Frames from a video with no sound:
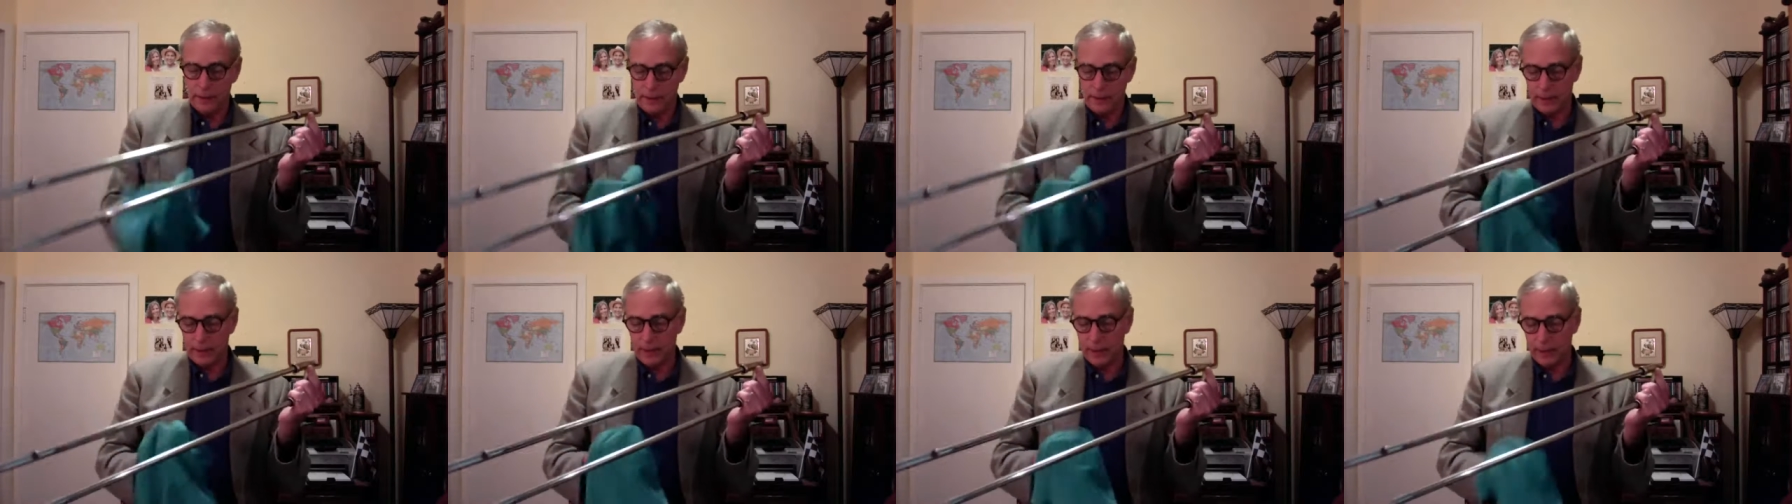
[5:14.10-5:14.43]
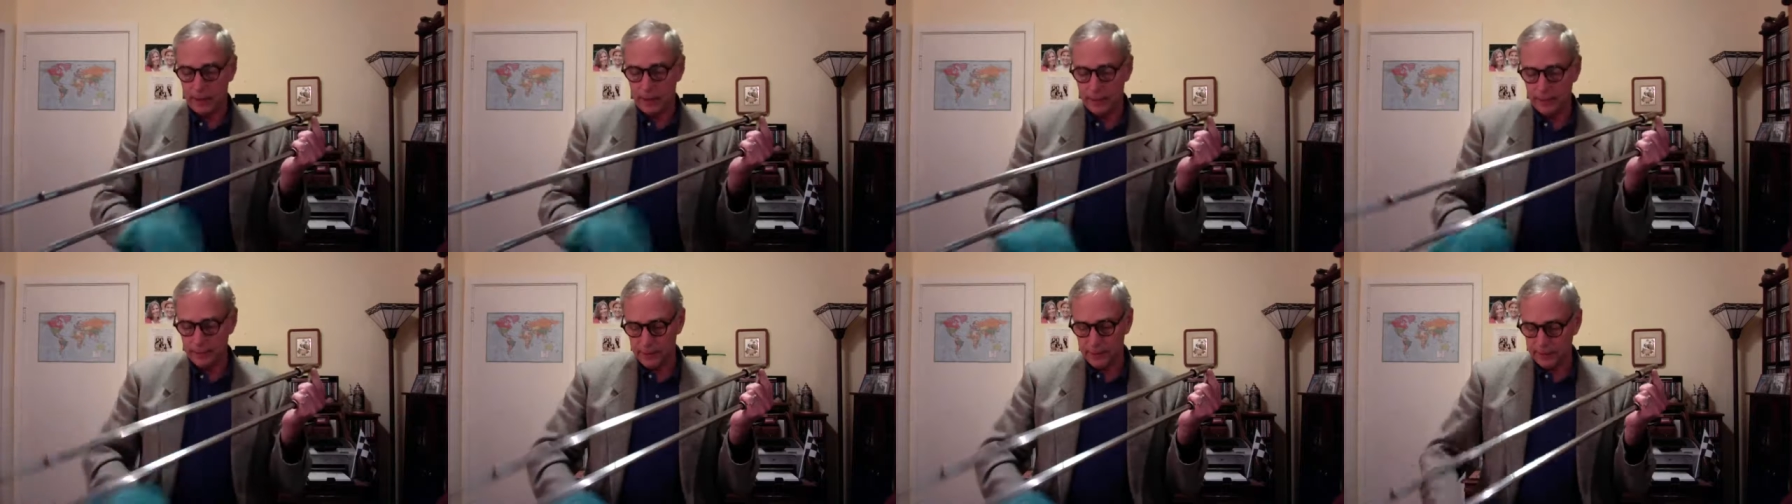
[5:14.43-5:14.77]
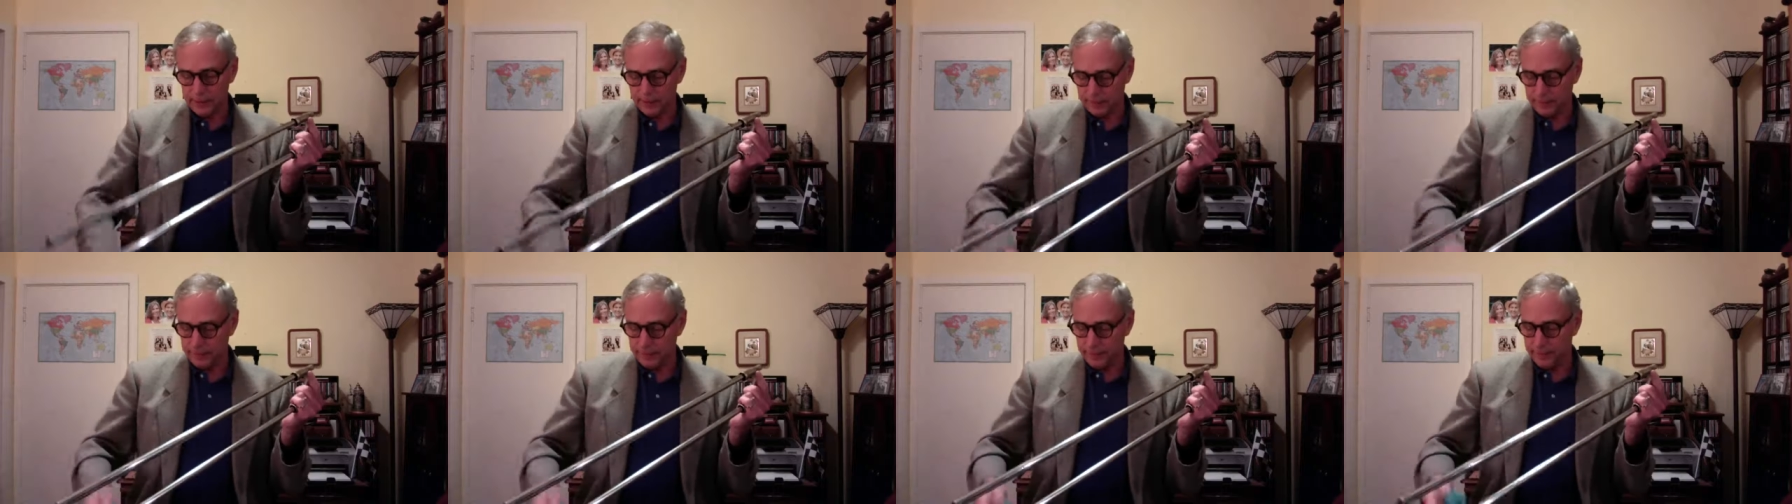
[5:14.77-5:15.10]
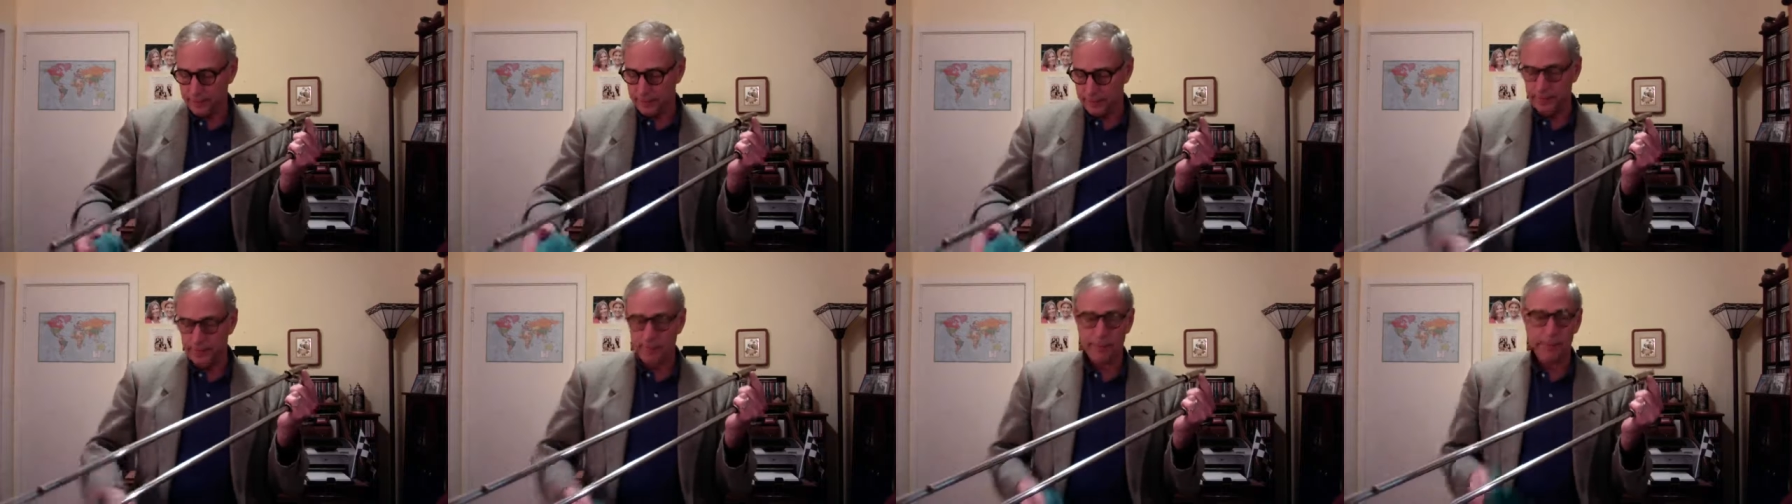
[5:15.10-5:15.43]
and
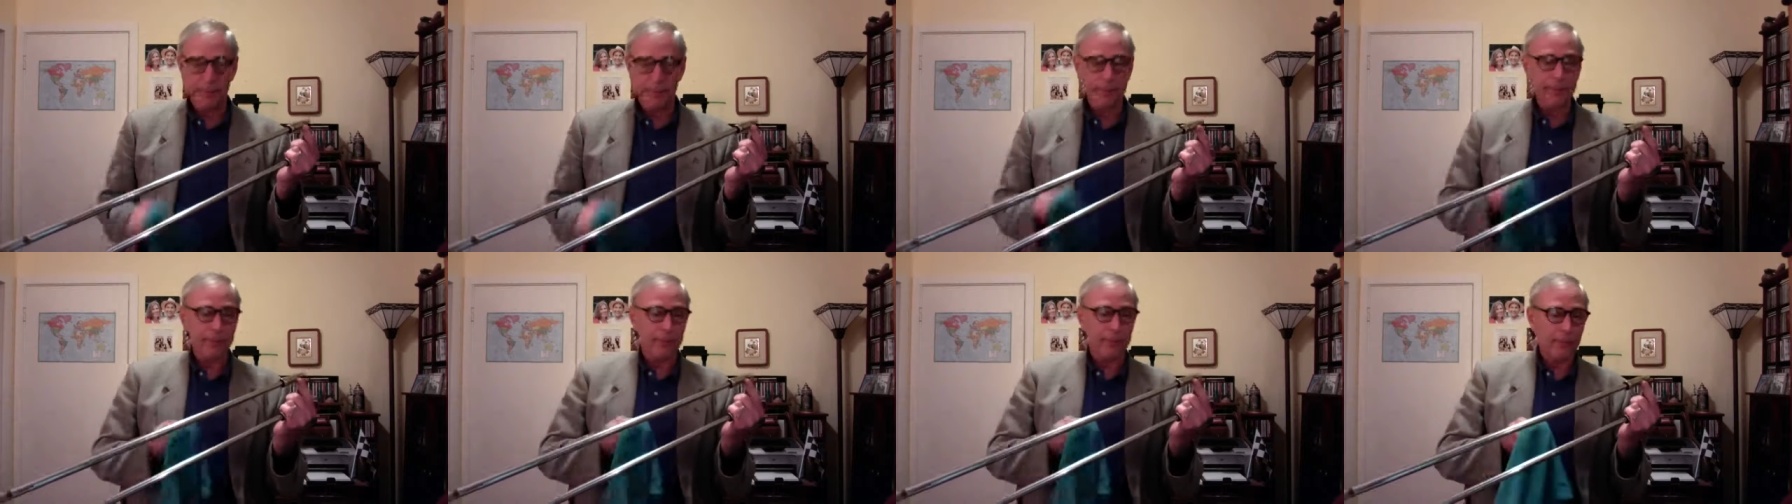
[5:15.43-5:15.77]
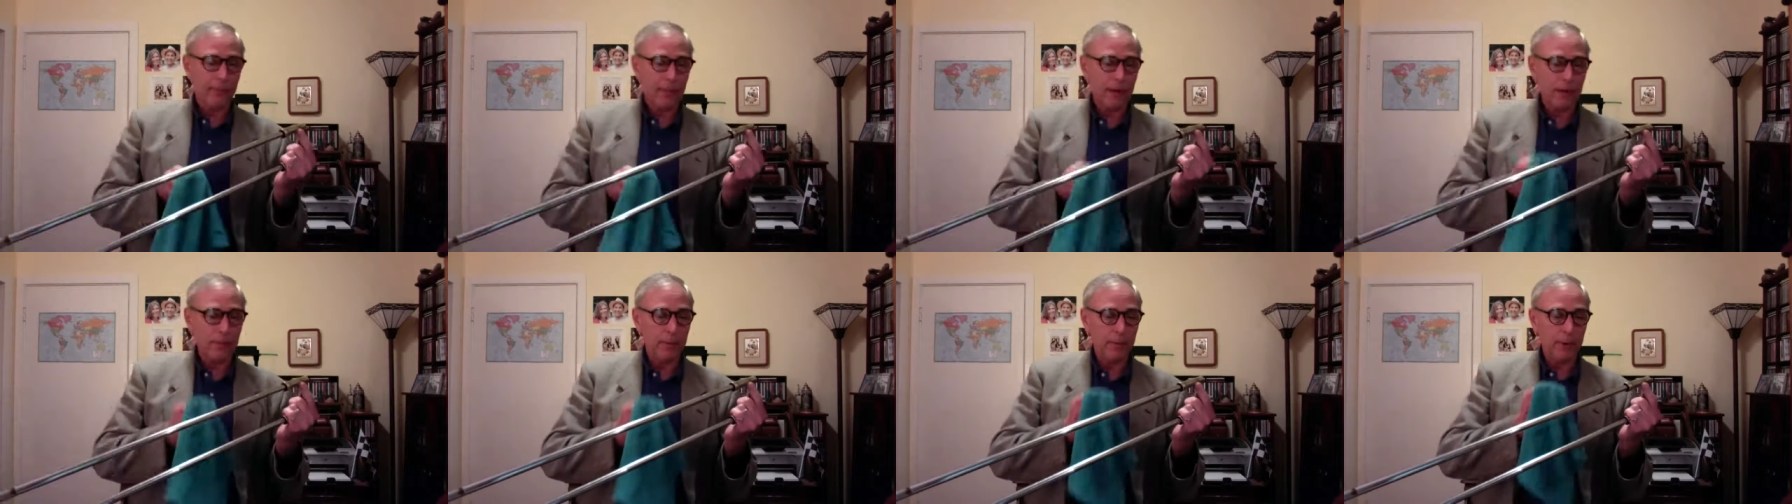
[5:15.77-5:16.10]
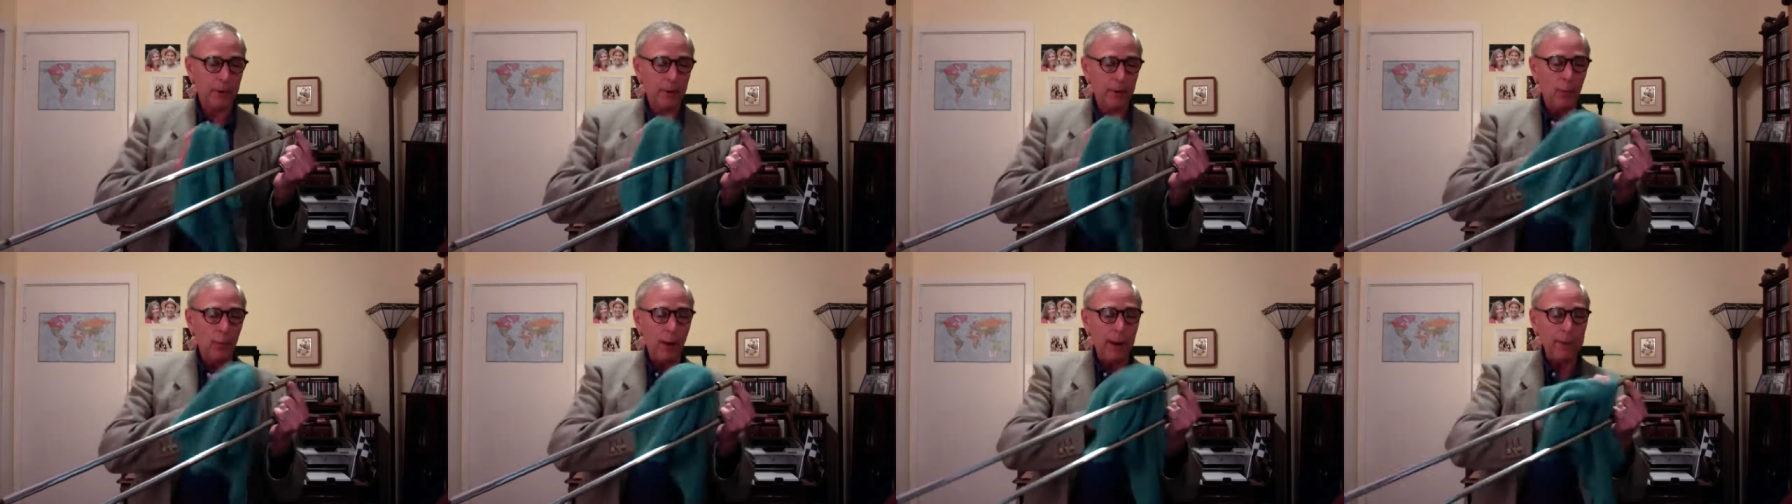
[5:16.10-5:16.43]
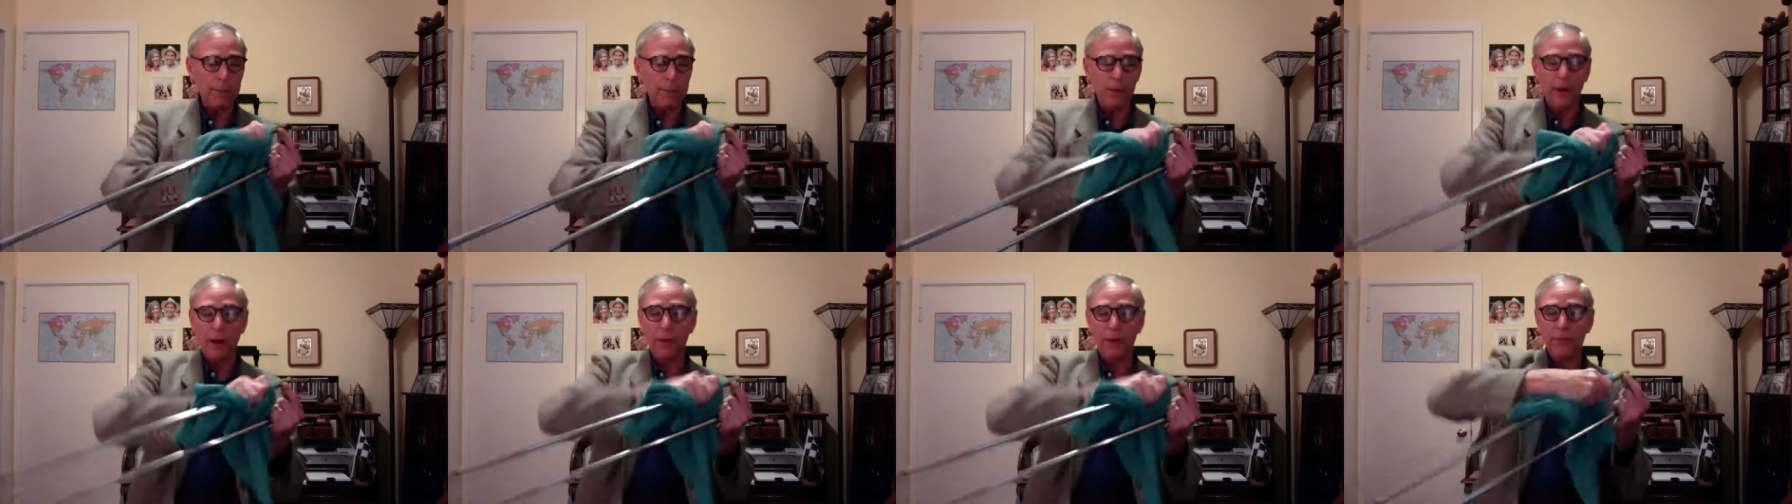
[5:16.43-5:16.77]
I want to
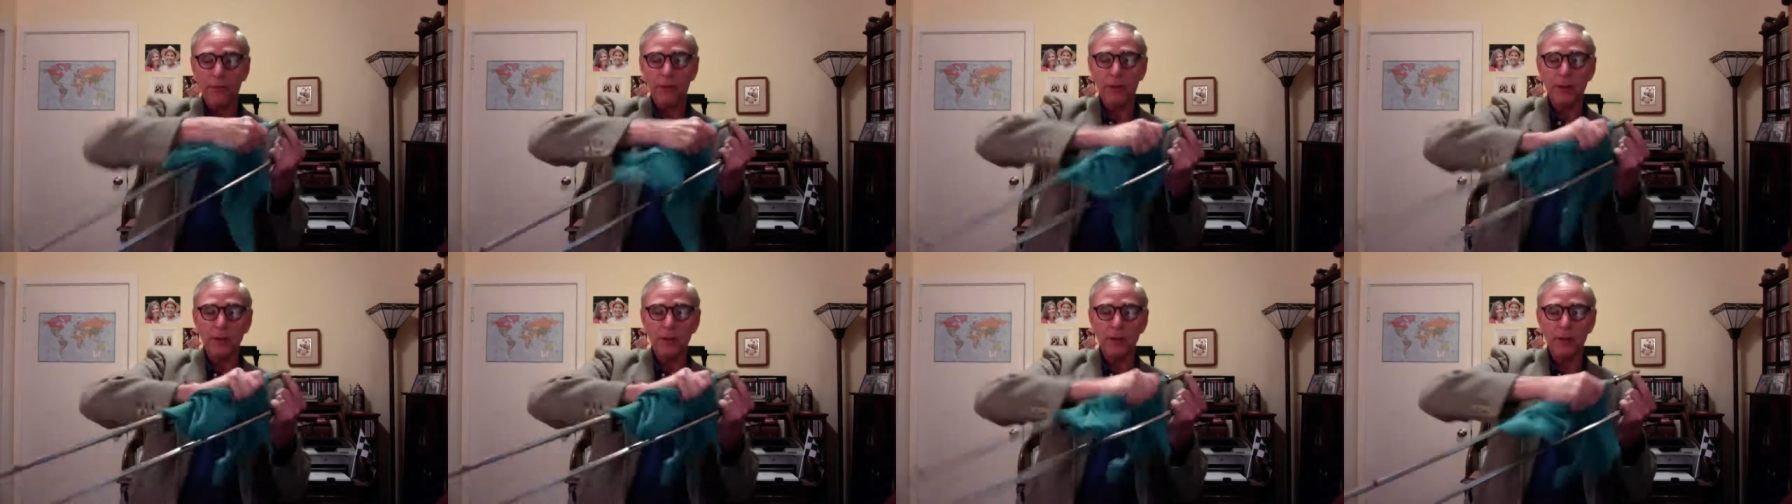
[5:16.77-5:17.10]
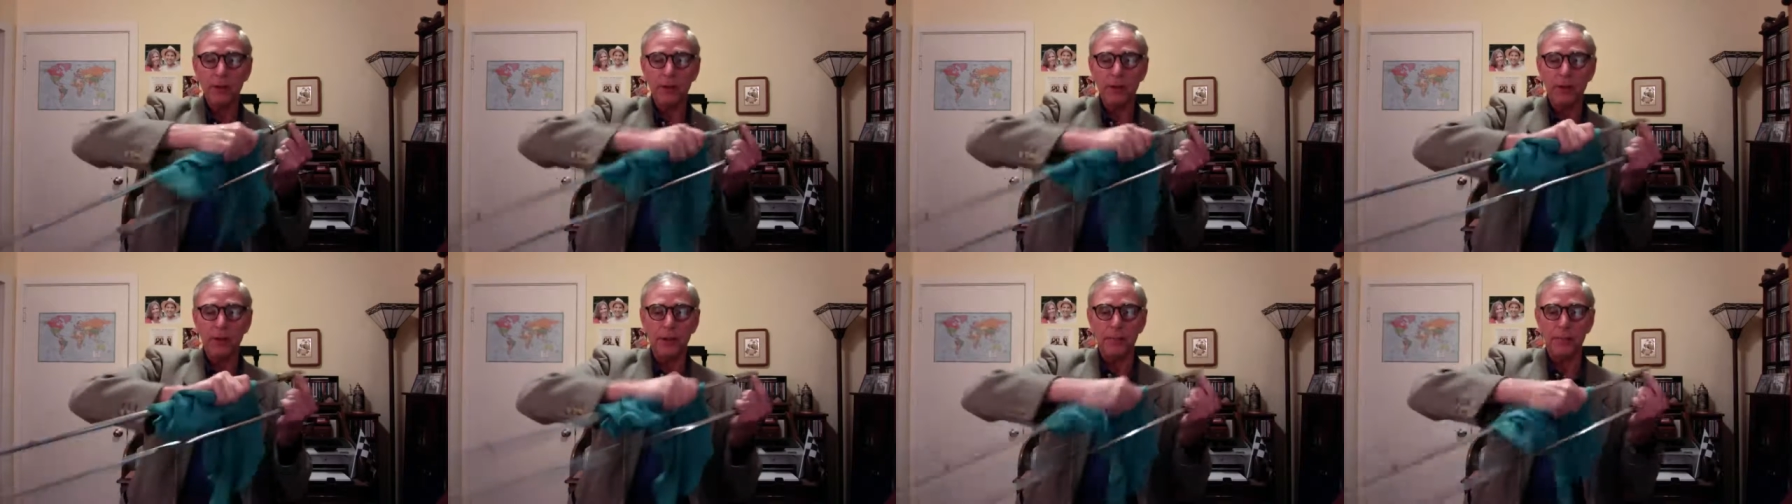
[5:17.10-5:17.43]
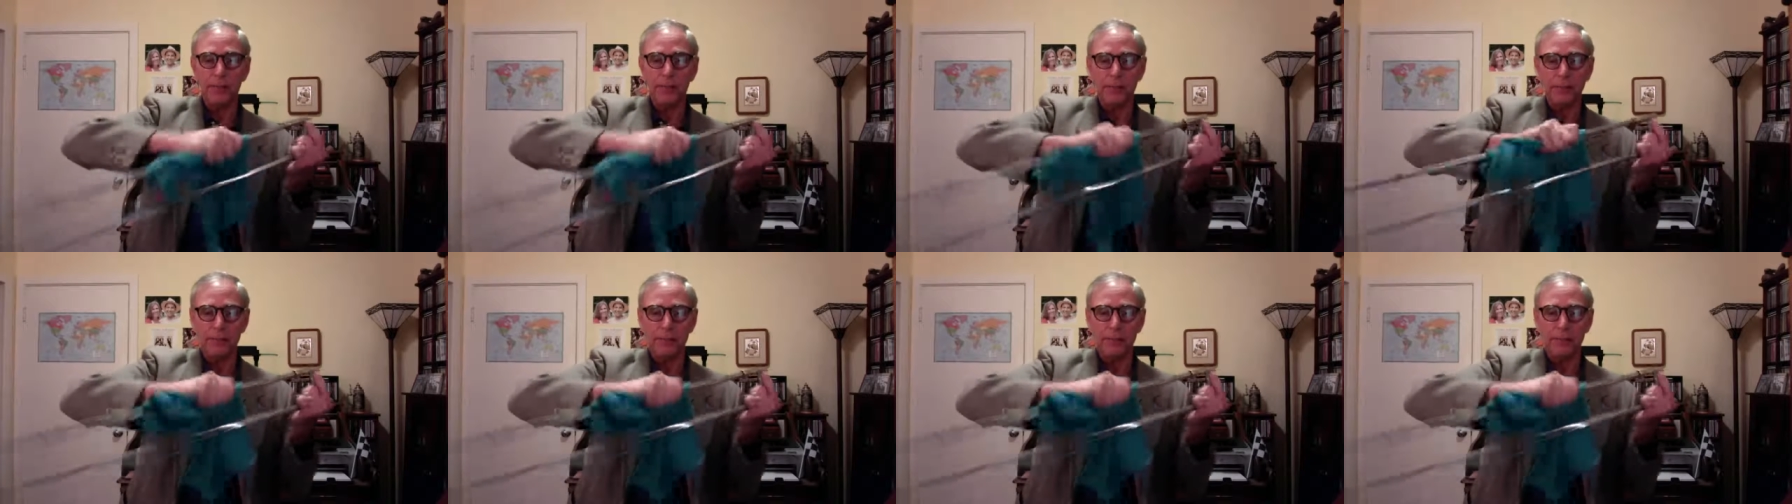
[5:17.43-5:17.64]
wipe it off real good.